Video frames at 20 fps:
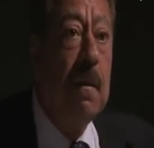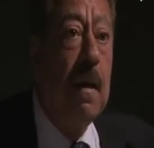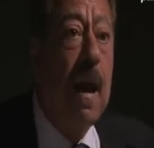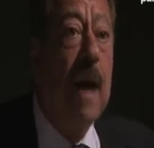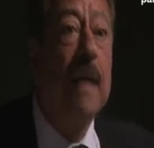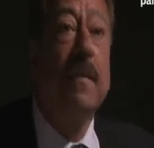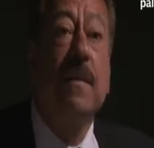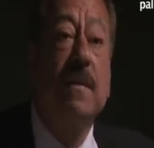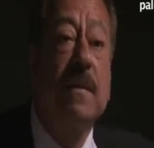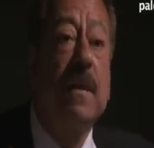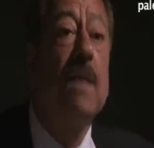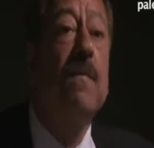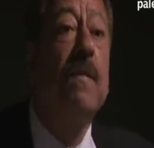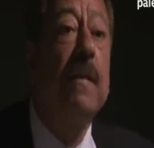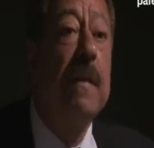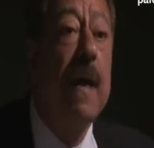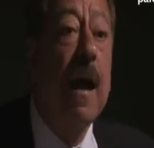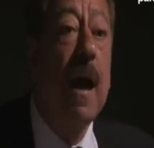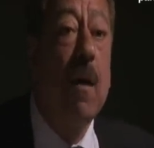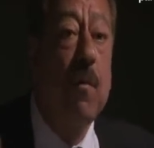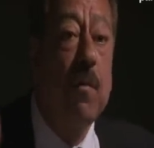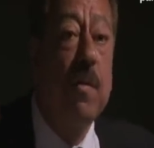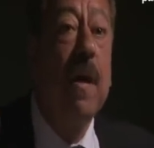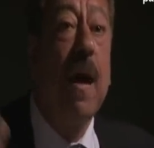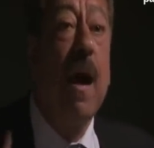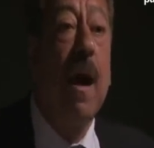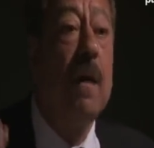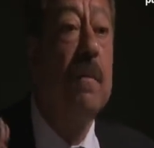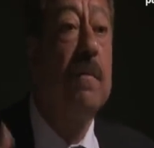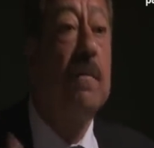I discovered how they
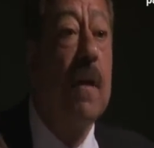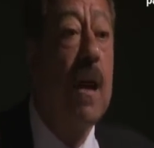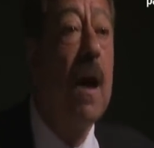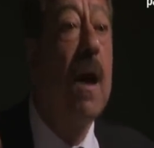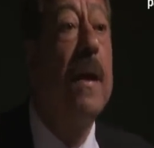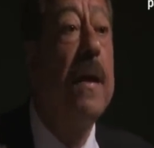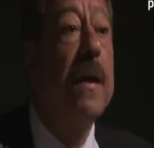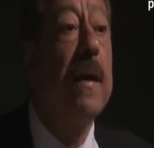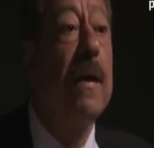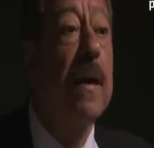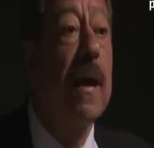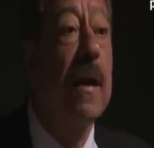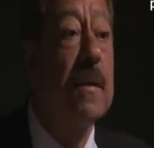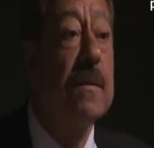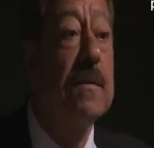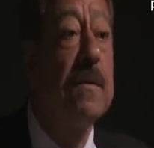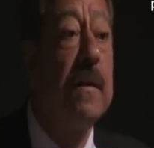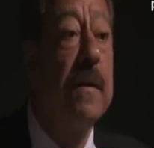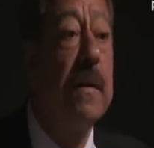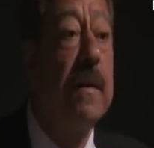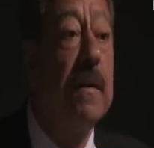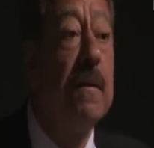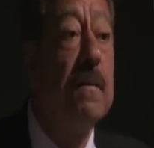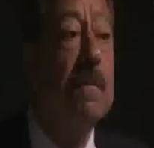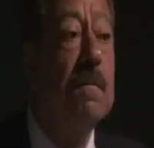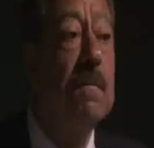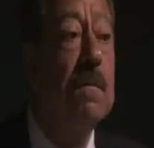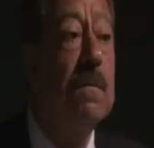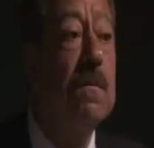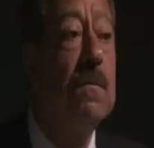are trying actually
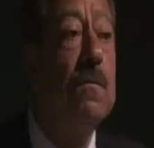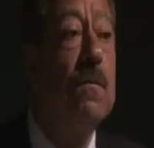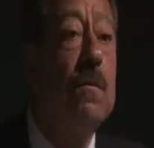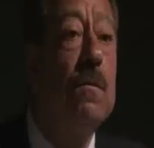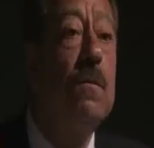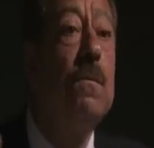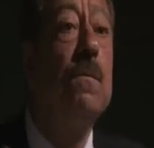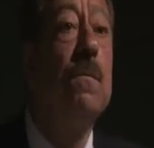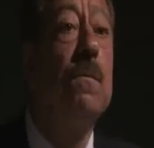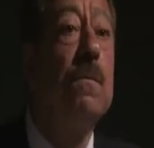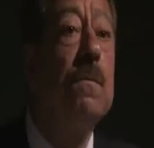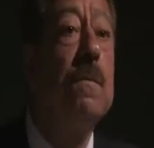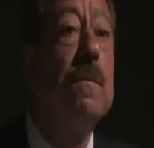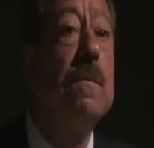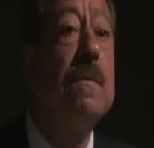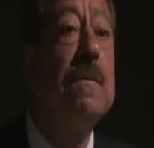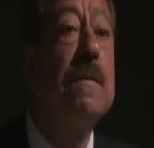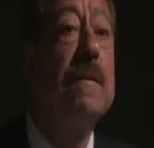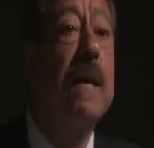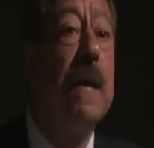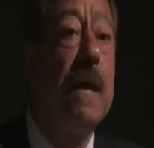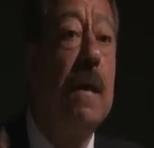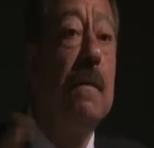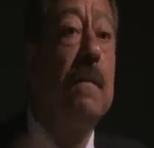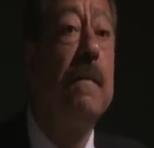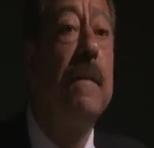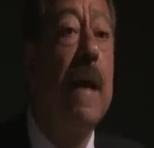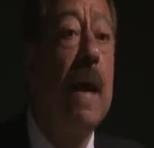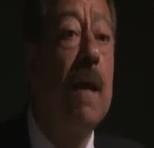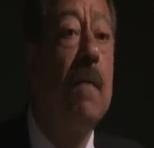to scale
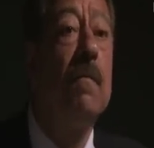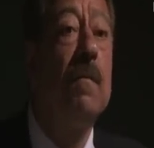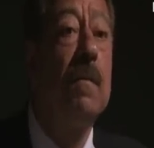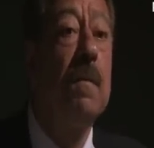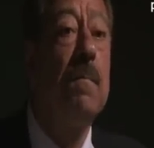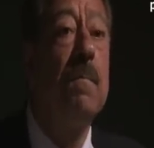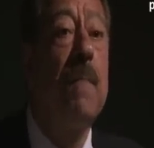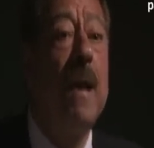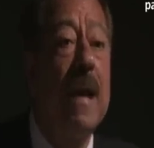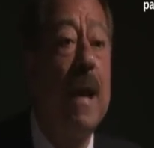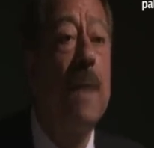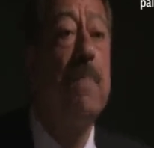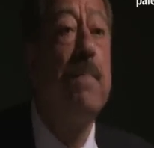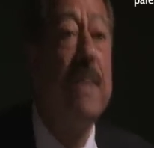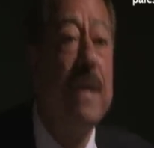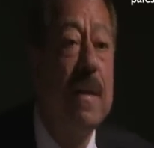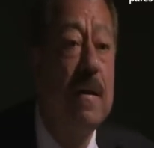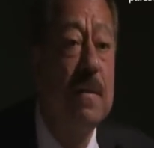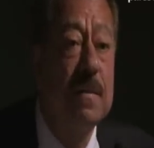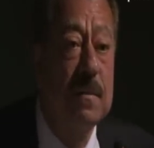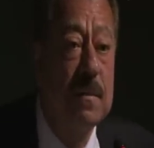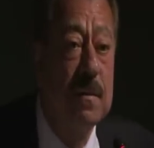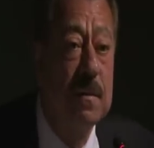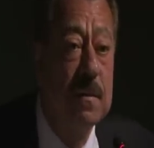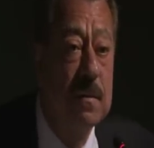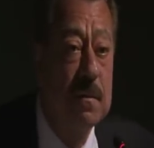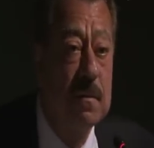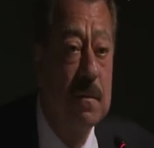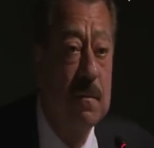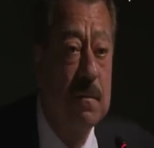down my
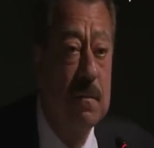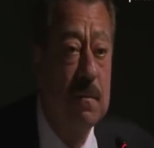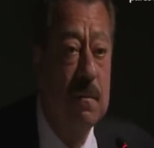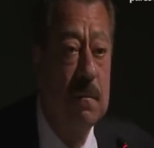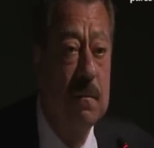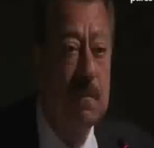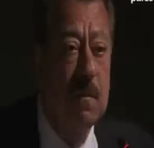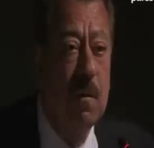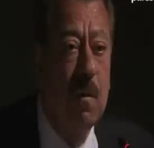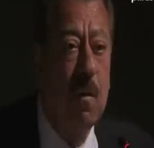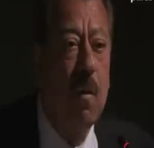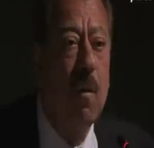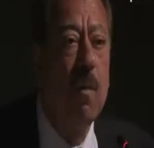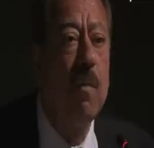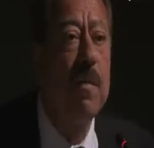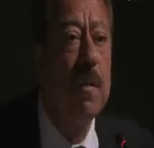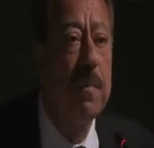appearances on